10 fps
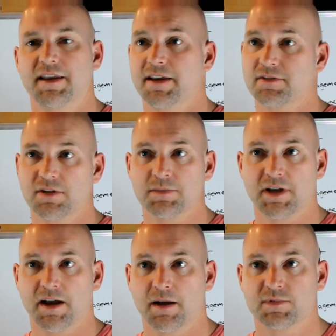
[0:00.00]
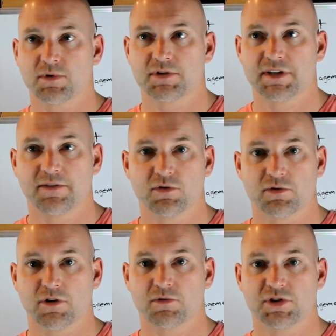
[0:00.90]
Now, sometimes the
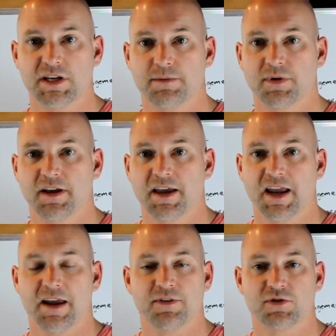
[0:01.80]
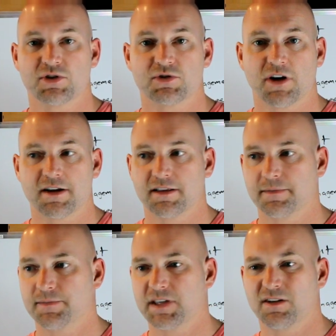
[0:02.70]
receivers will go cheap and they're just trying
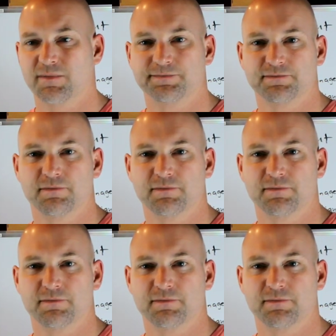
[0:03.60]
to, you know,